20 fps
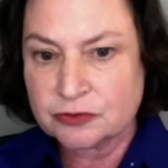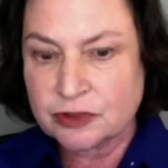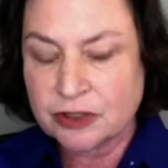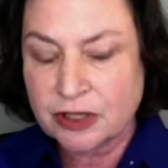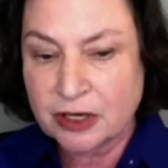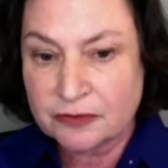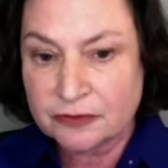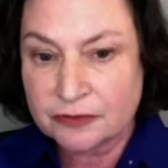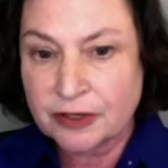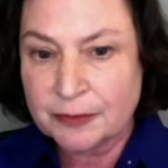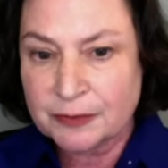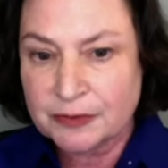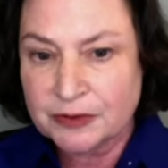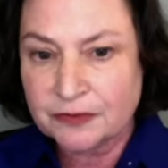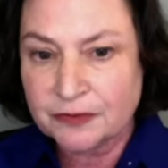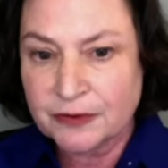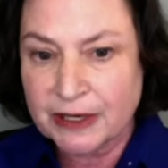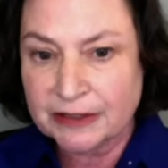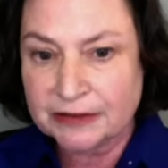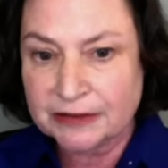cover up the
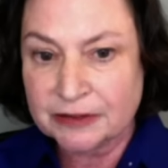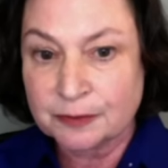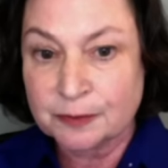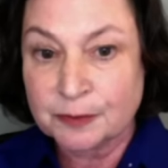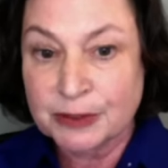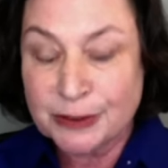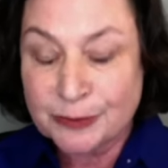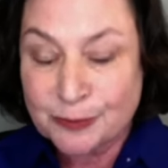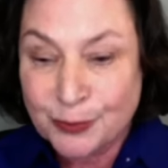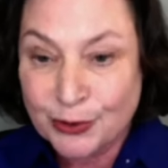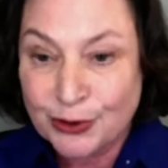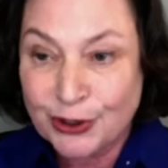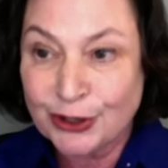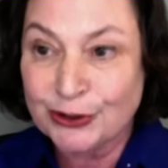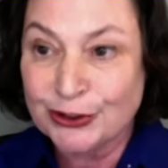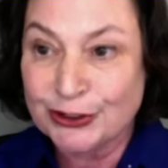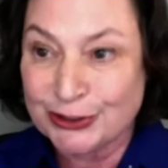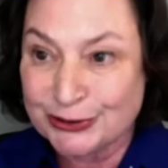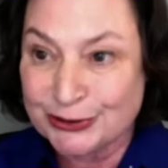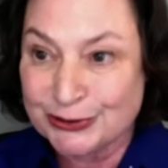fact that people
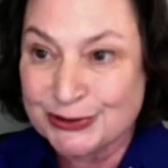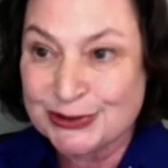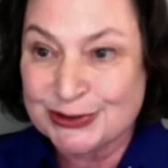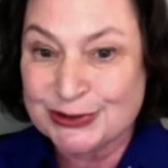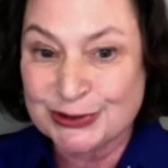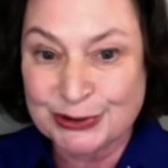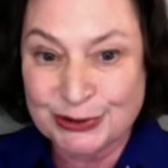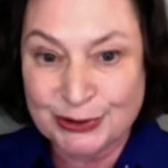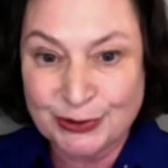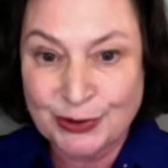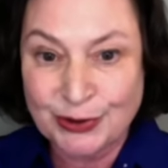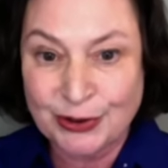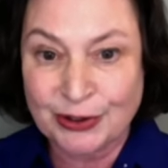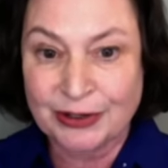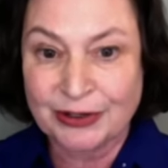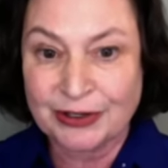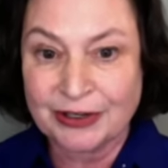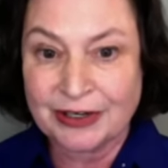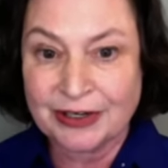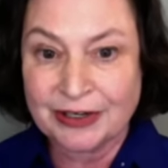are insecure.
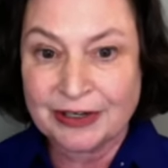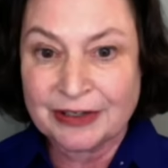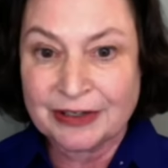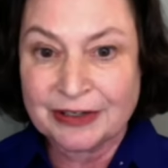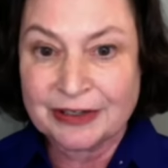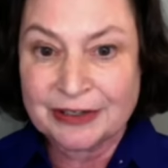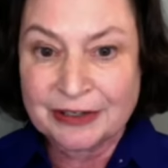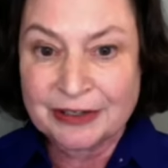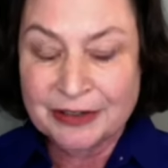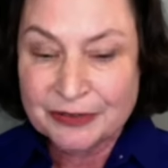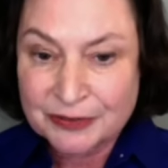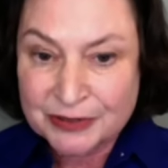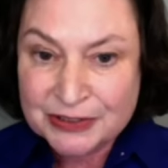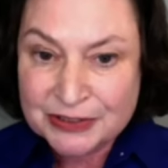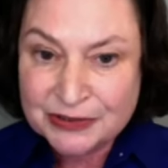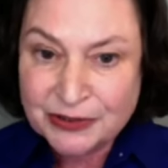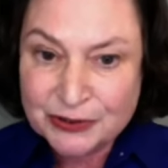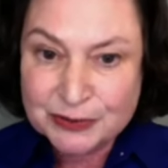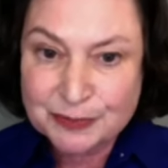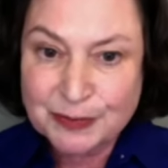This
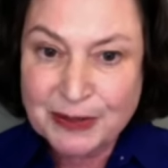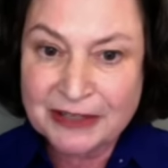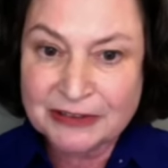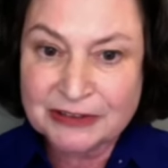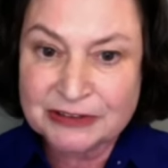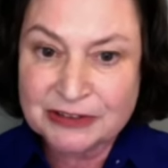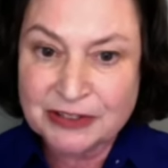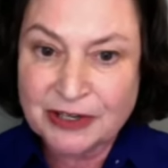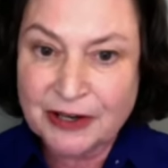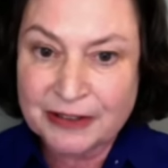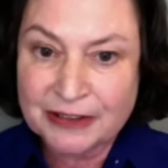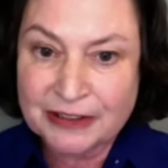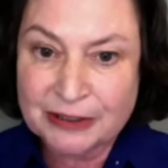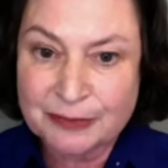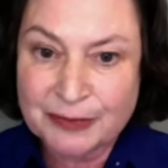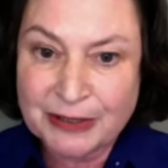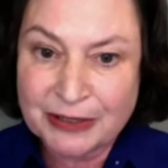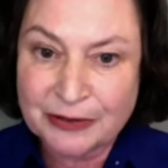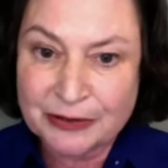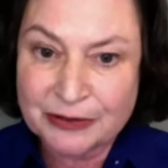goes back to talking
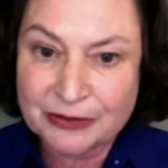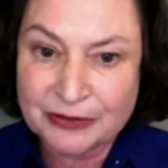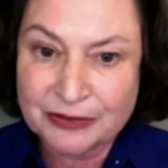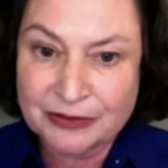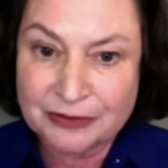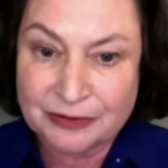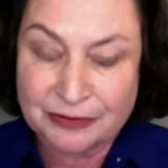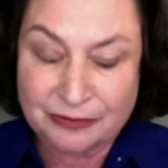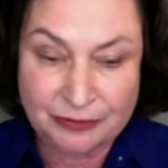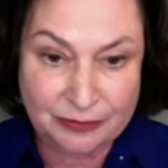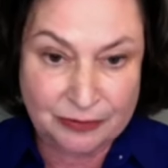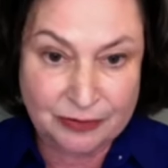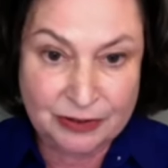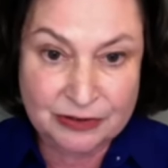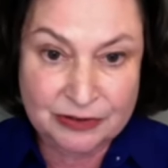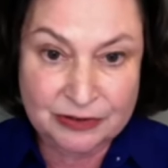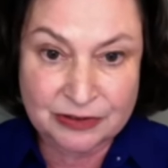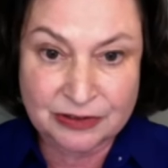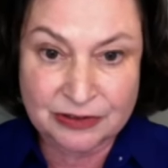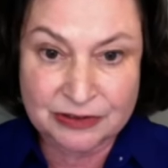about
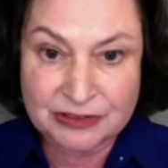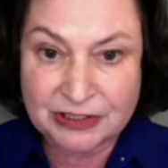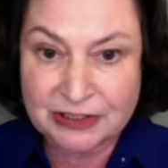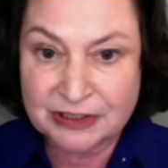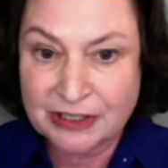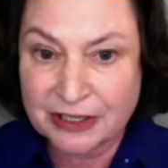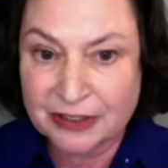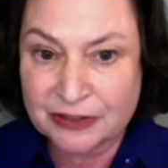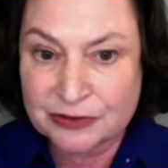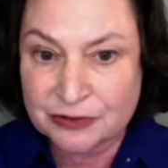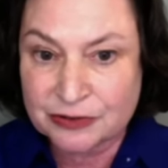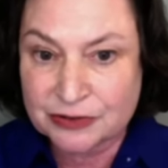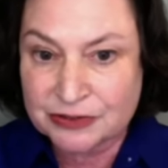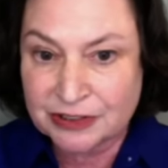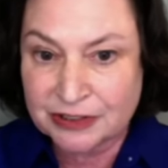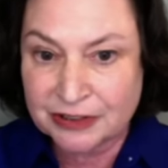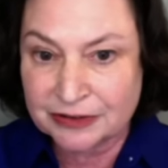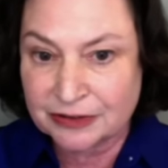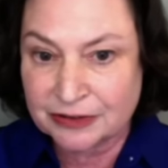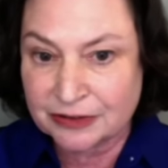the, the teenagers
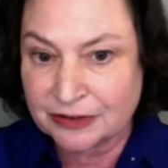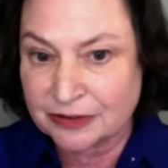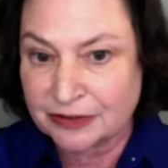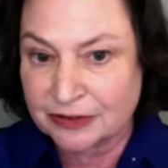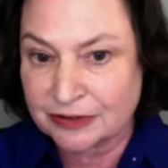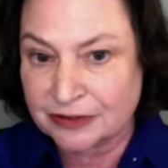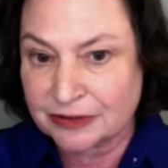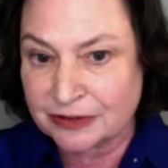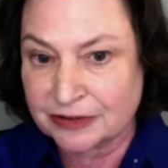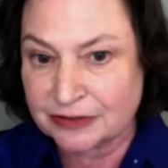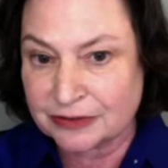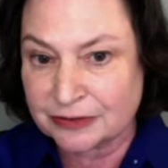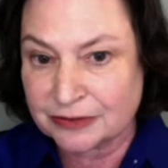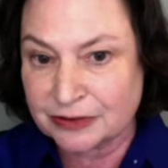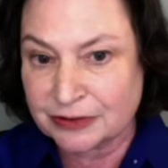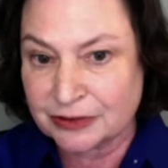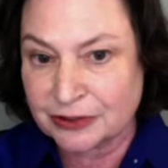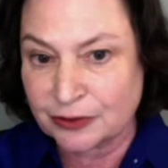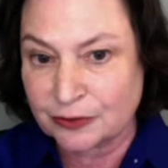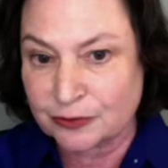and the,
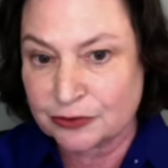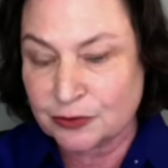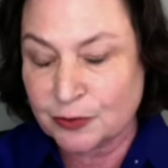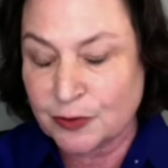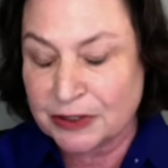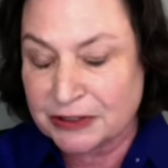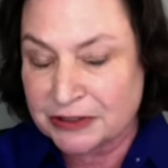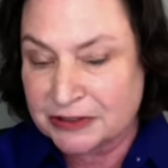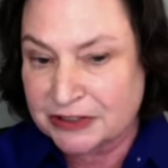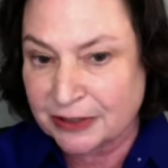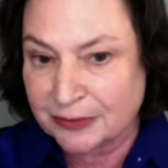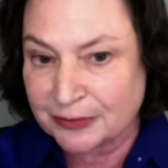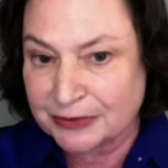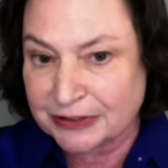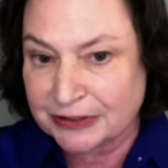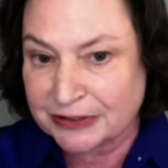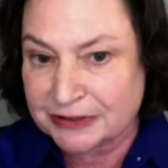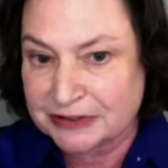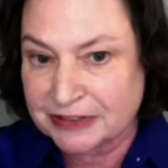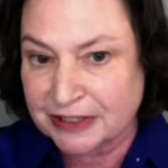you know, 20
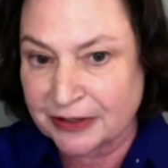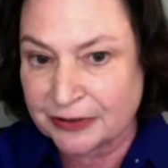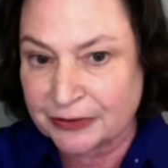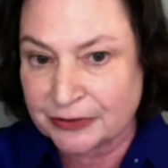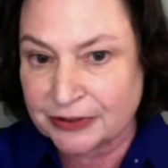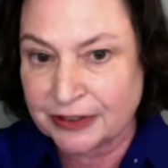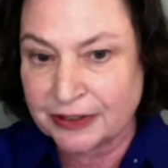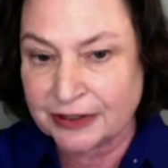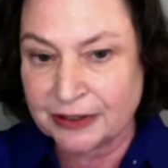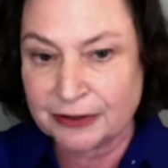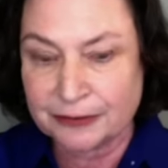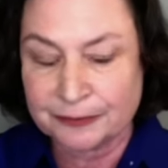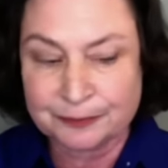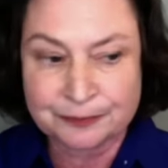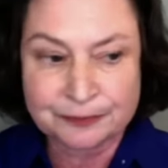somethings out there